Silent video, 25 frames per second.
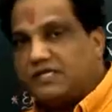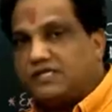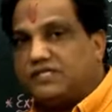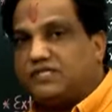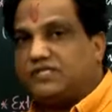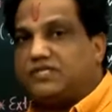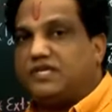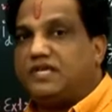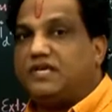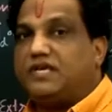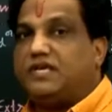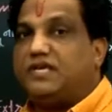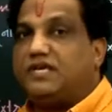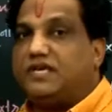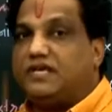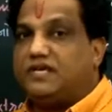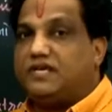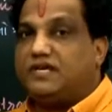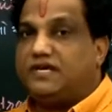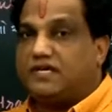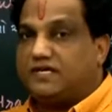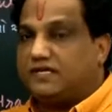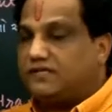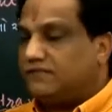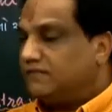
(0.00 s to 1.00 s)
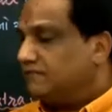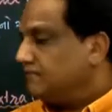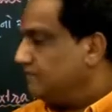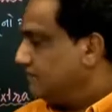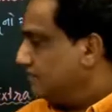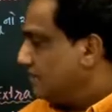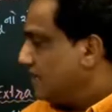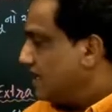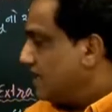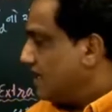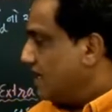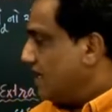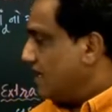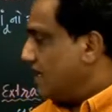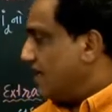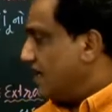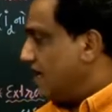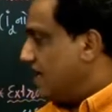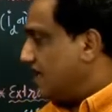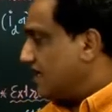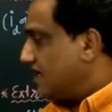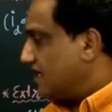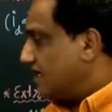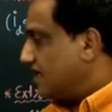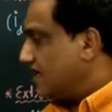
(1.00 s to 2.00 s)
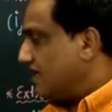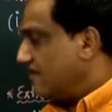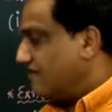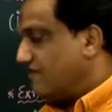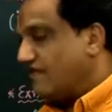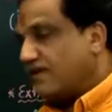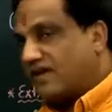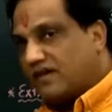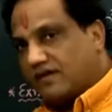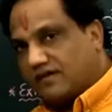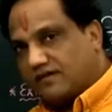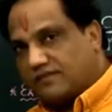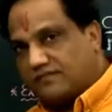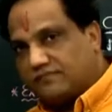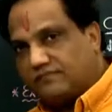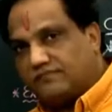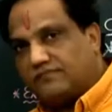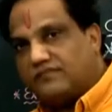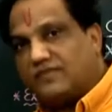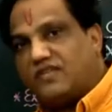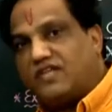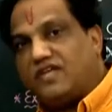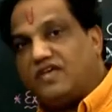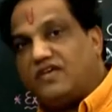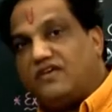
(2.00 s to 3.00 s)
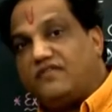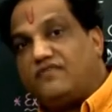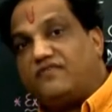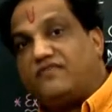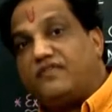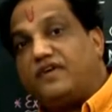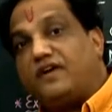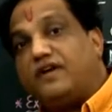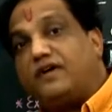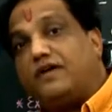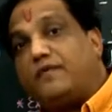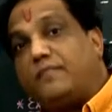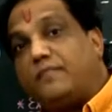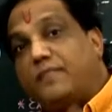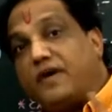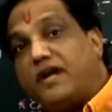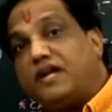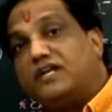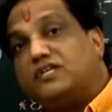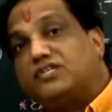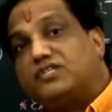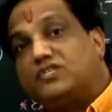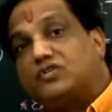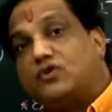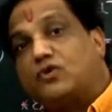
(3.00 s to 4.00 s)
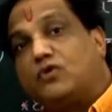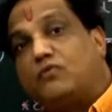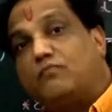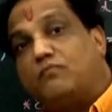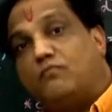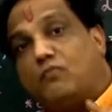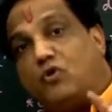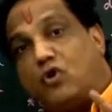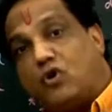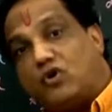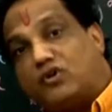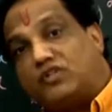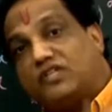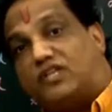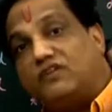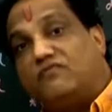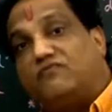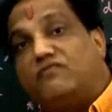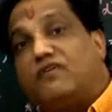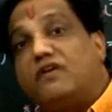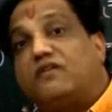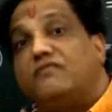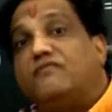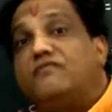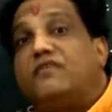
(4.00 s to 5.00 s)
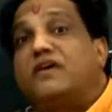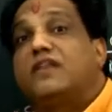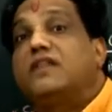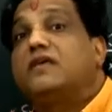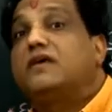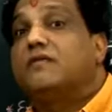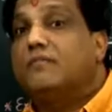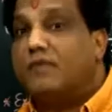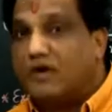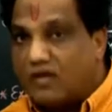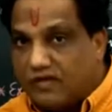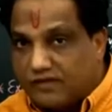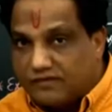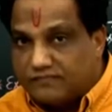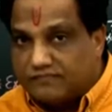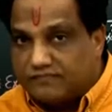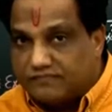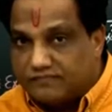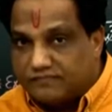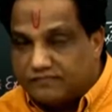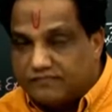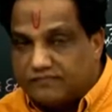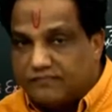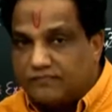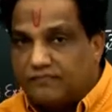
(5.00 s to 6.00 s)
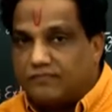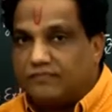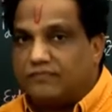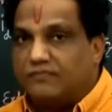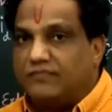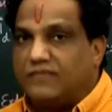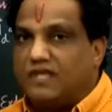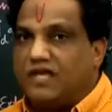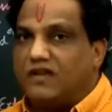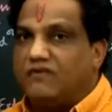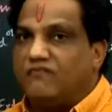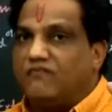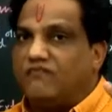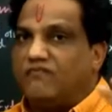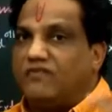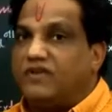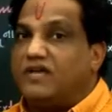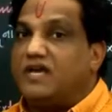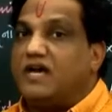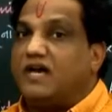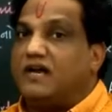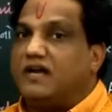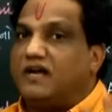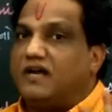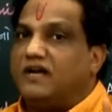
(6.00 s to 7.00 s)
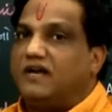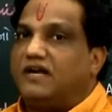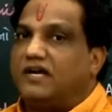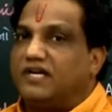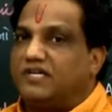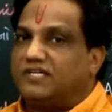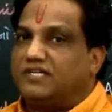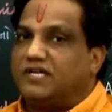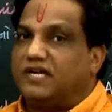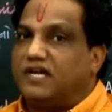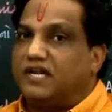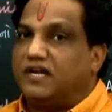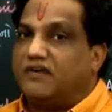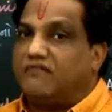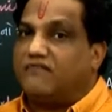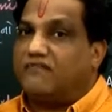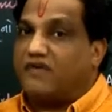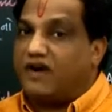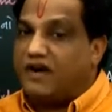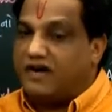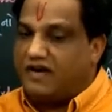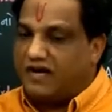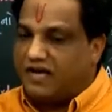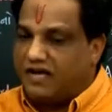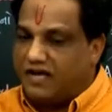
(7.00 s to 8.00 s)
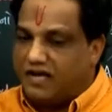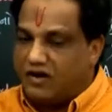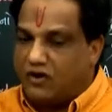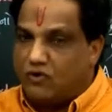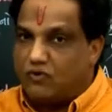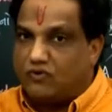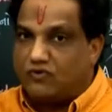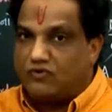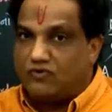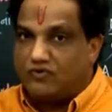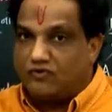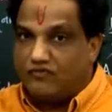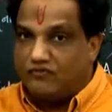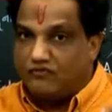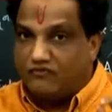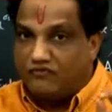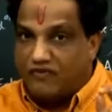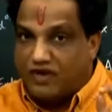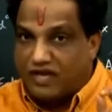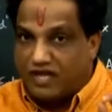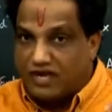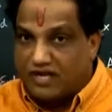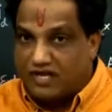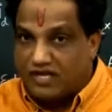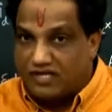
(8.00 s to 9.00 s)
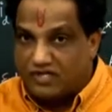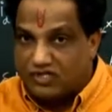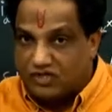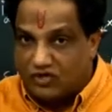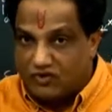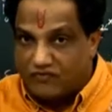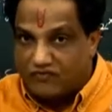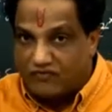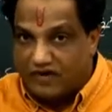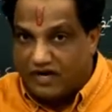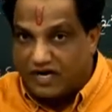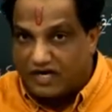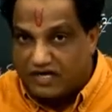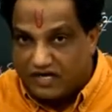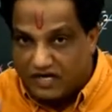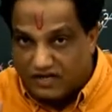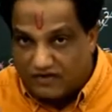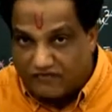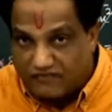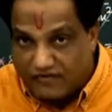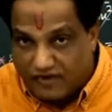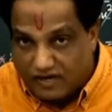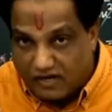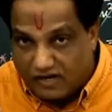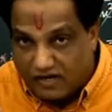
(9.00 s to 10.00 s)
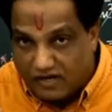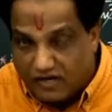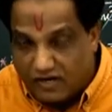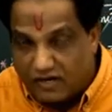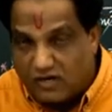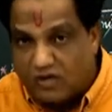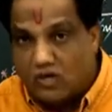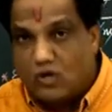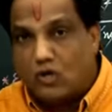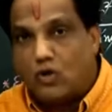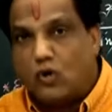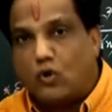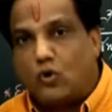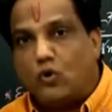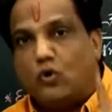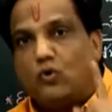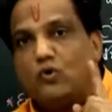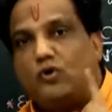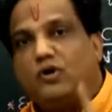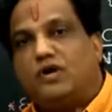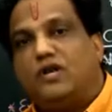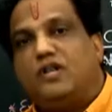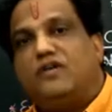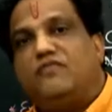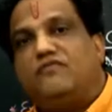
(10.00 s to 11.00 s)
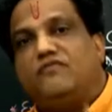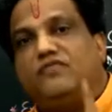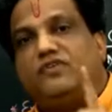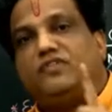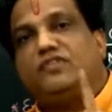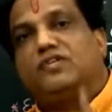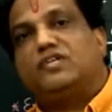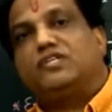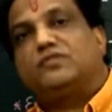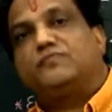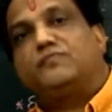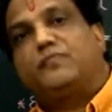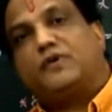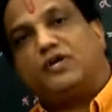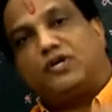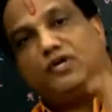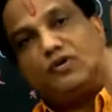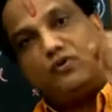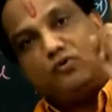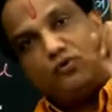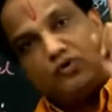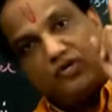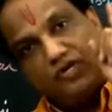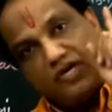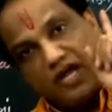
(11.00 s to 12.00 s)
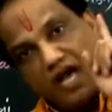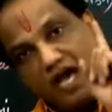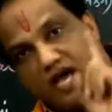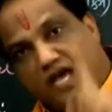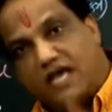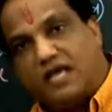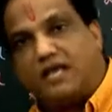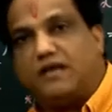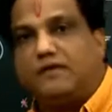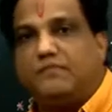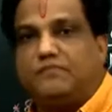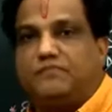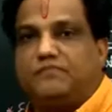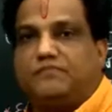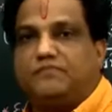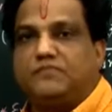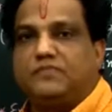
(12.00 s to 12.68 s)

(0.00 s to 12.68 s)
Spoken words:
See here, electric field, if it depends on more than one variable, then we are interested in finding out variation of electric field only with respect to time.